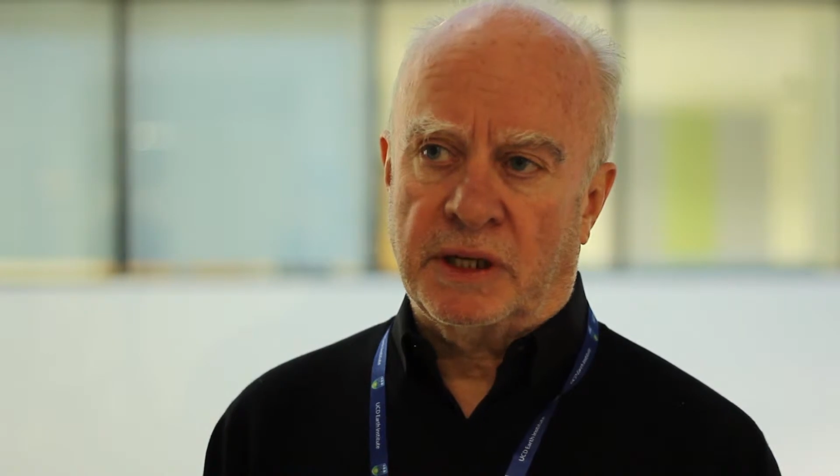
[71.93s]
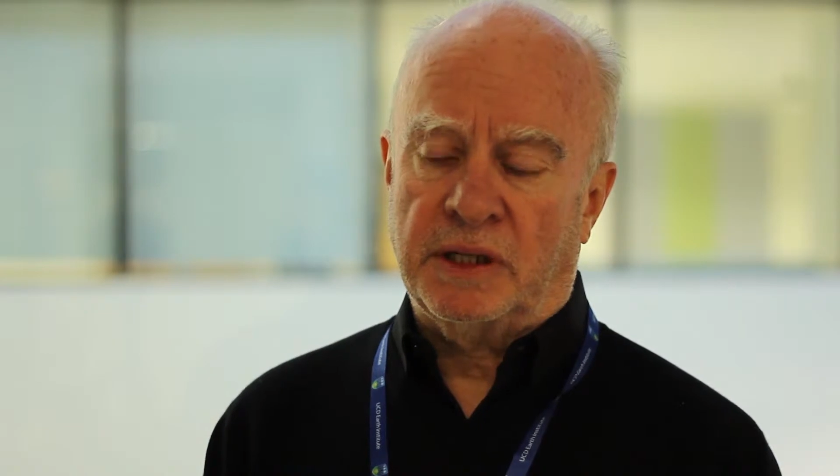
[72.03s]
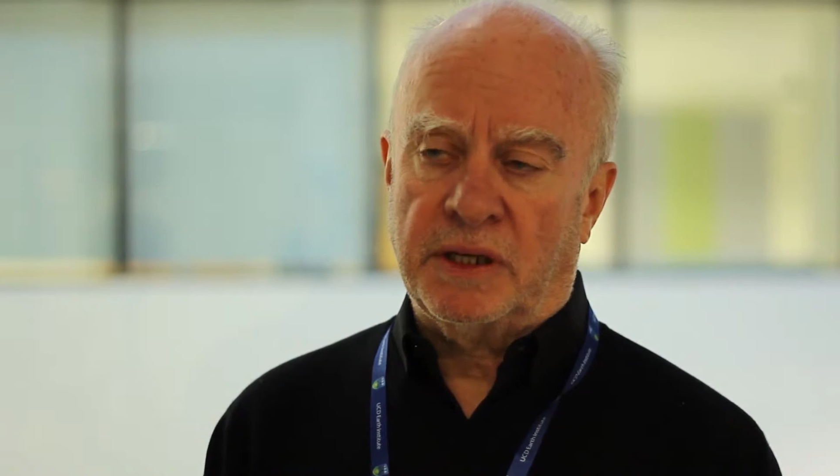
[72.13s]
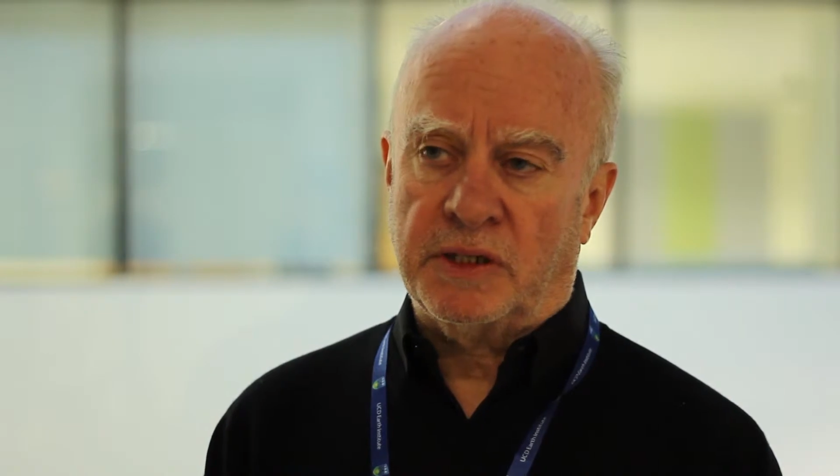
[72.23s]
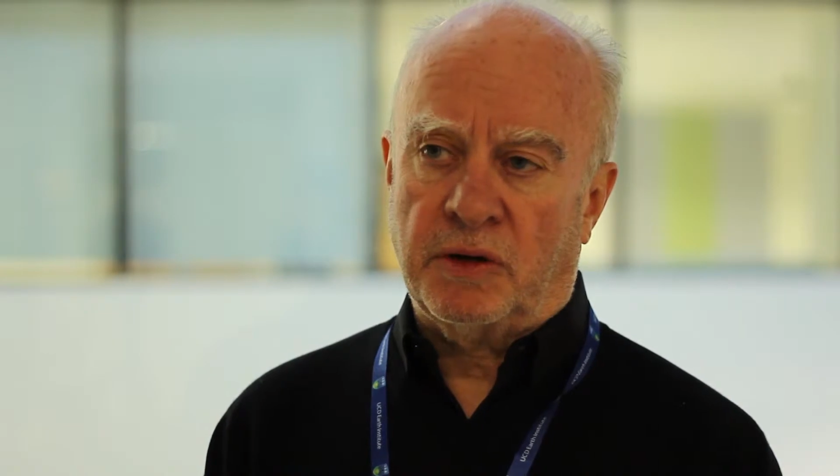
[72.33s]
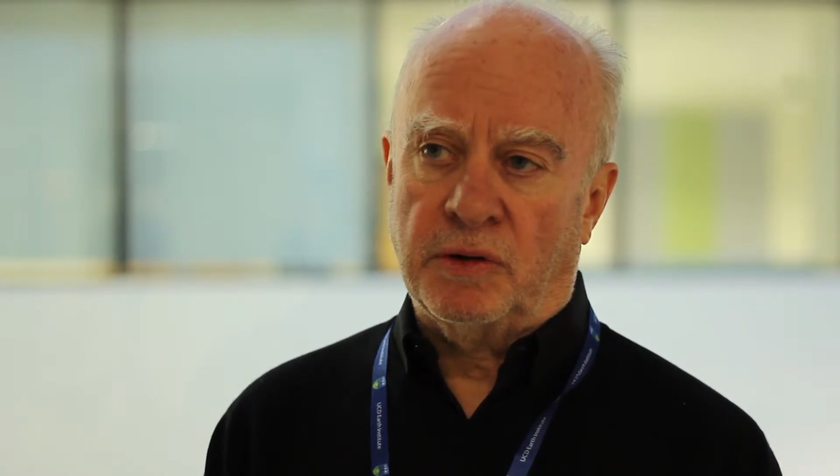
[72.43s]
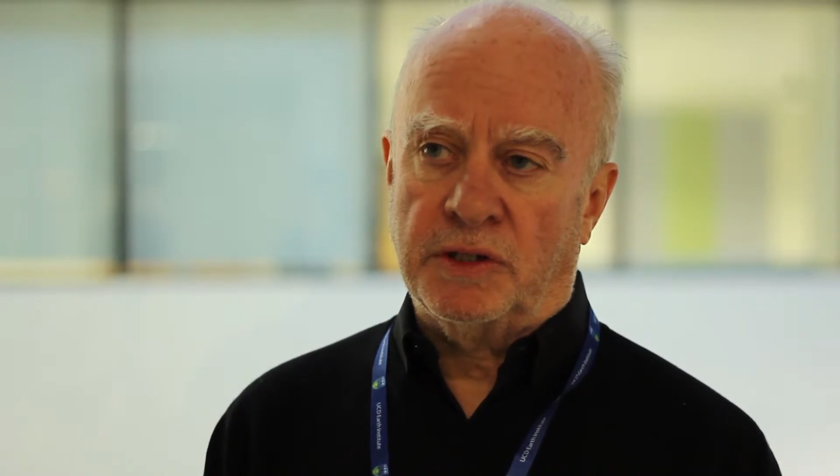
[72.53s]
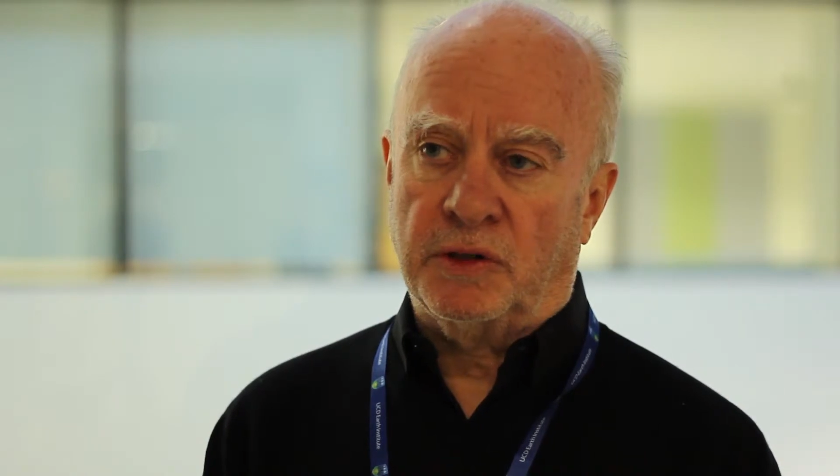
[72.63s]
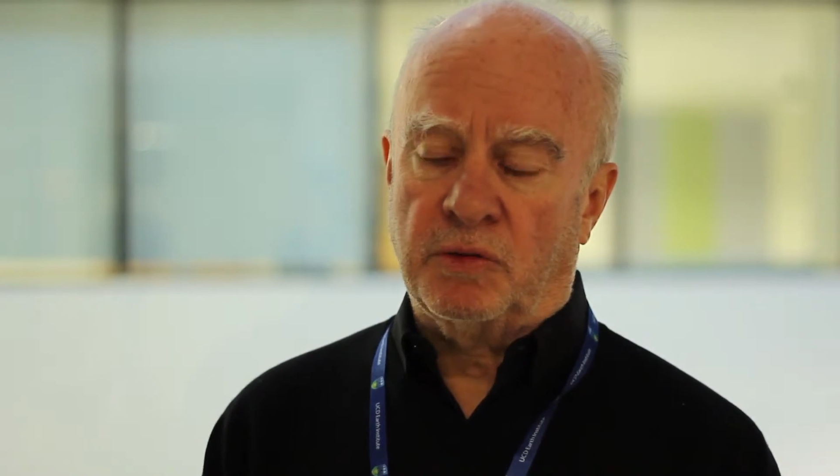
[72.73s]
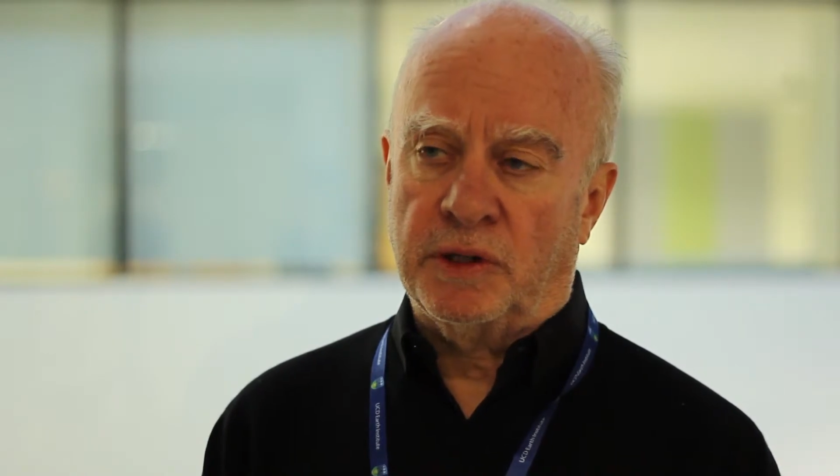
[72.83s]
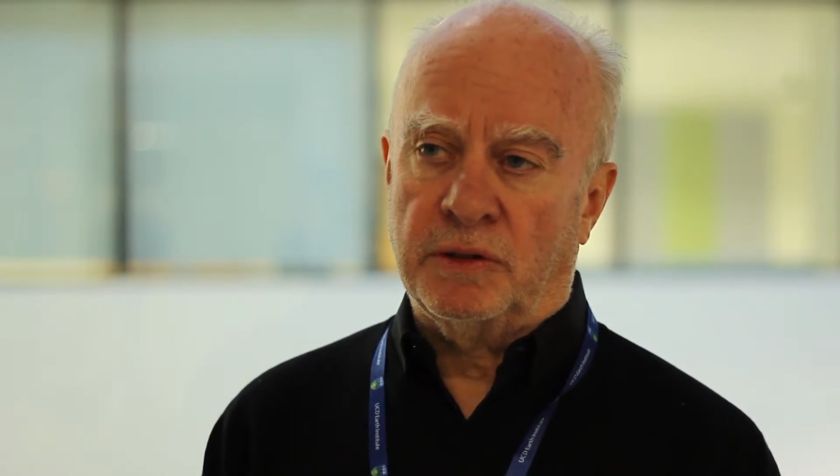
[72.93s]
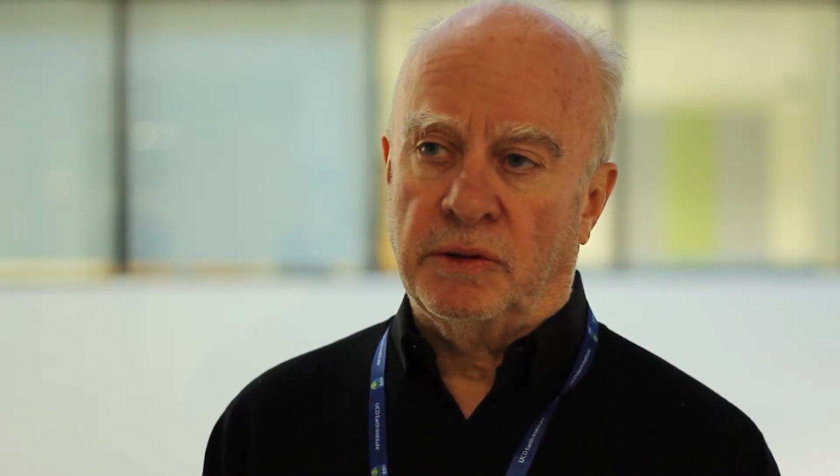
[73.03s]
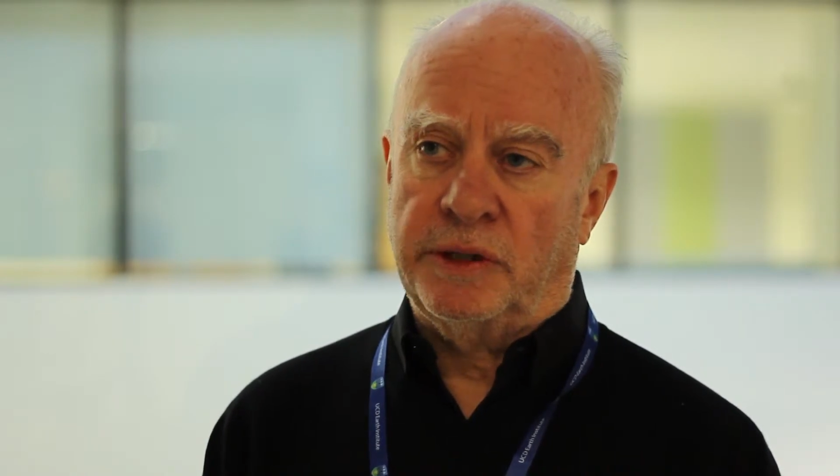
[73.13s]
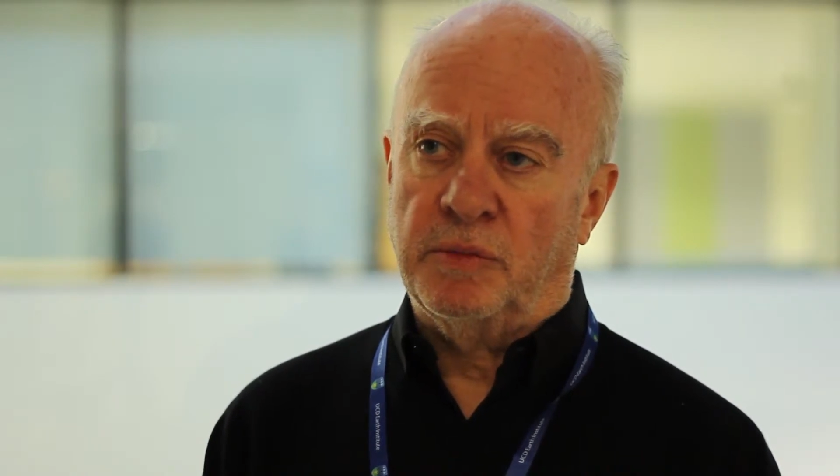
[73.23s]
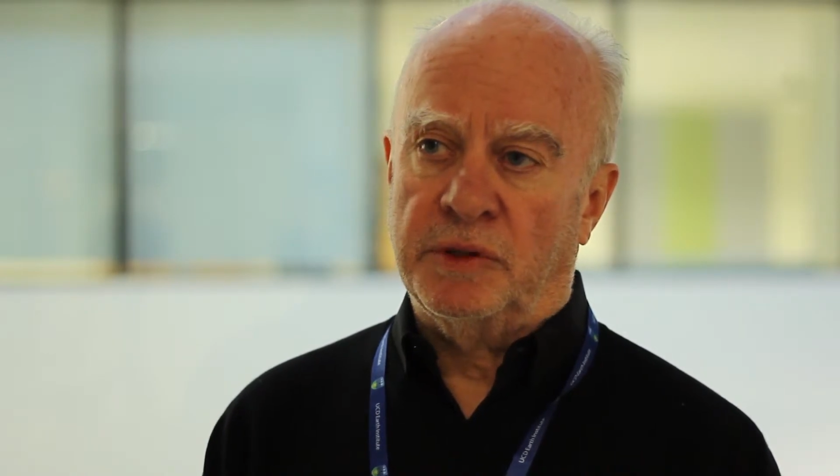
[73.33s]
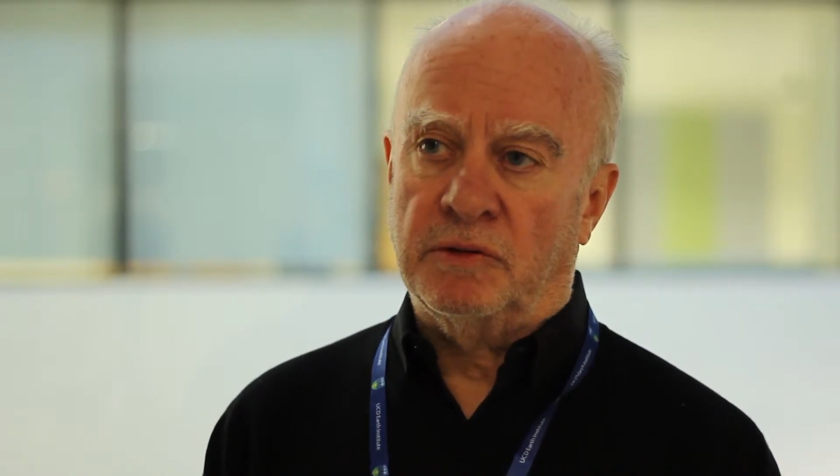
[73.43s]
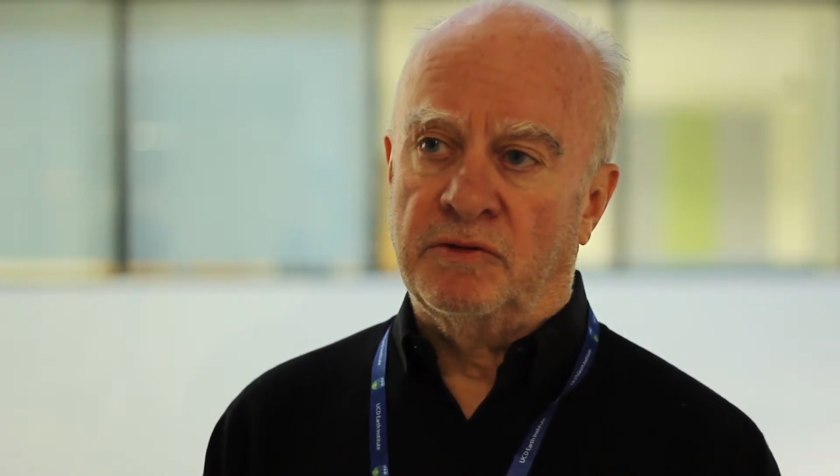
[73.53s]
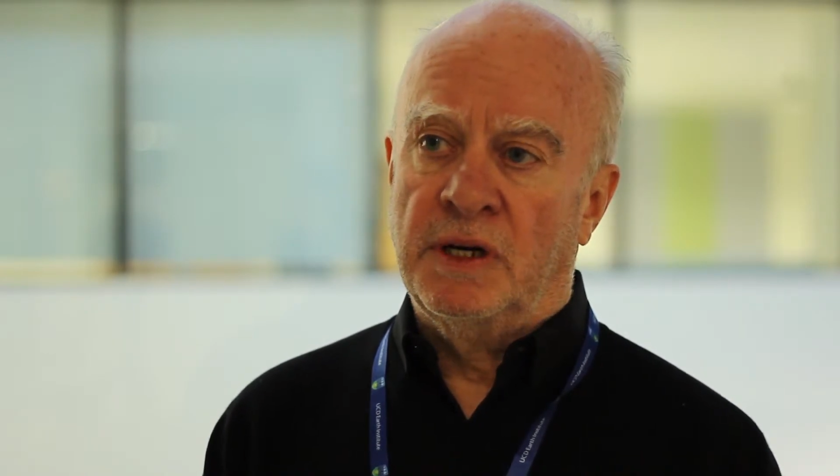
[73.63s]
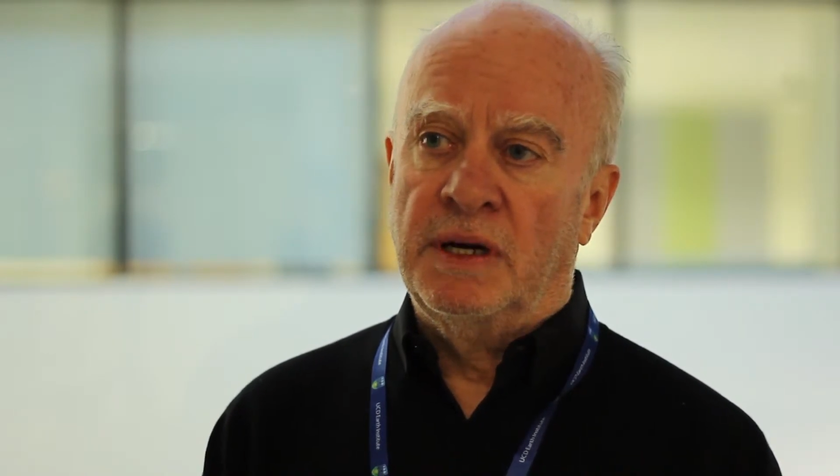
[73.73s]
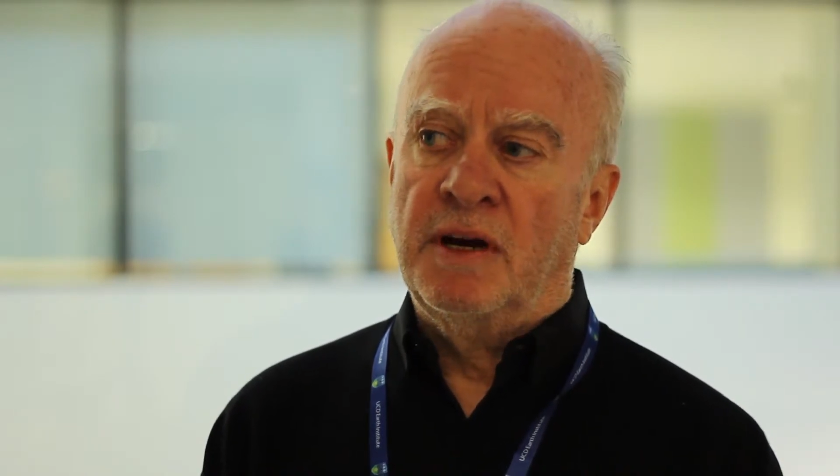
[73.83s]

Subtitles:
I think that's always a critical element of